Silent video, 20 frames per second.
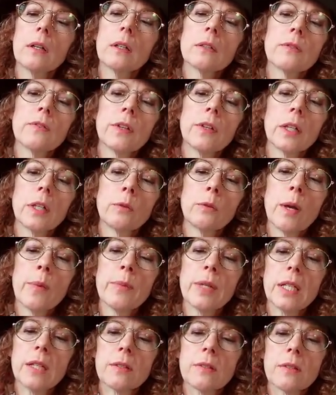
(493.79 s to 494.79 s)
It's very
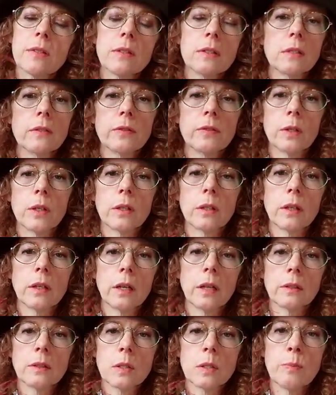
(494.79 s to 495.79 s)
reminiscent of a,
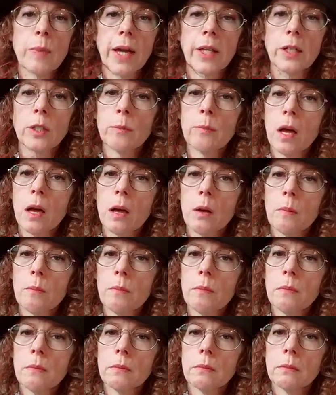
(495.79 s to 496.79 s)
a spider
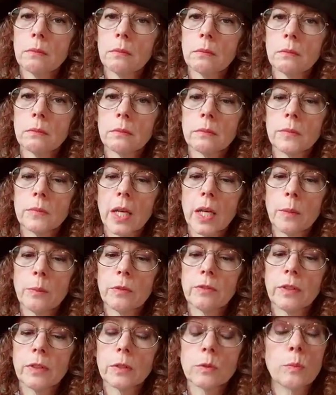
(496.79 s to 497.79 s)
mum type
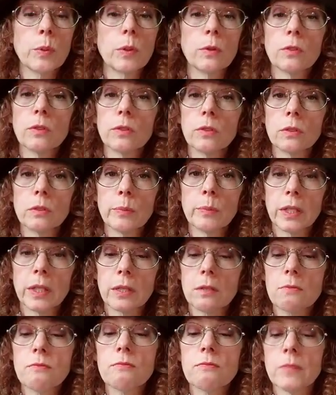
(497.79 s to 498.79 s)
of looks beautiful, but
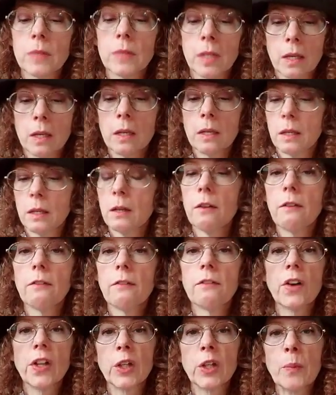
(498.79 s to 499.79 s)
it's
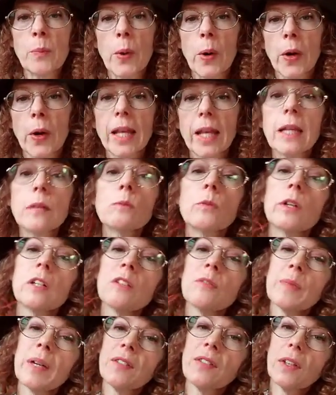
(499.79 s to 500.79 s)
falling apart in one
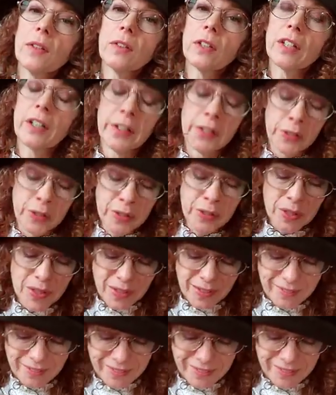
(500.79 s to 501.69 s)
of my favorite colors.